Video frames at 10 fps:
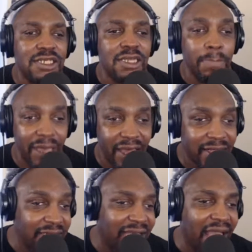
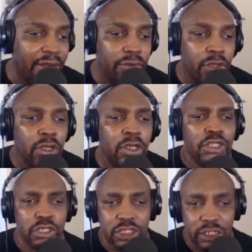compelling title
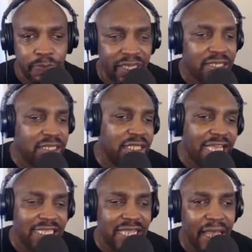to speak to
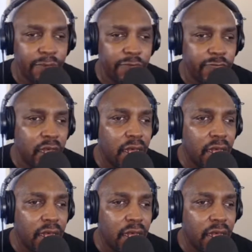that type of